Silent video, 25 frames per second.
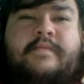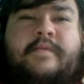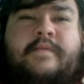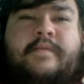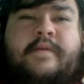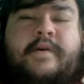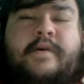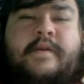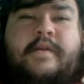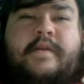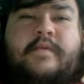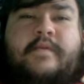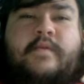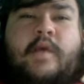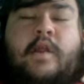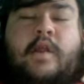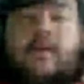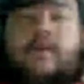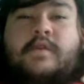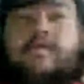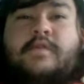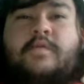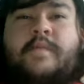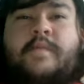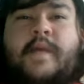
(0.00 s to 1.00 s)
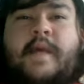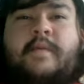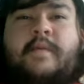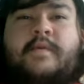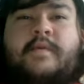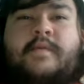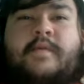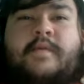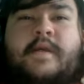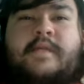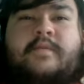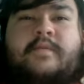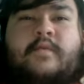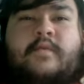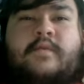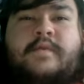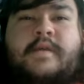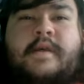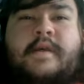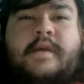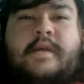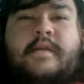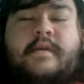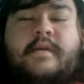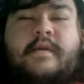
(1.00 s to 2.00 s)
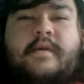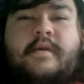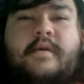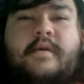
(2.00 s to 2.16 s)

but while also being able to play sports again.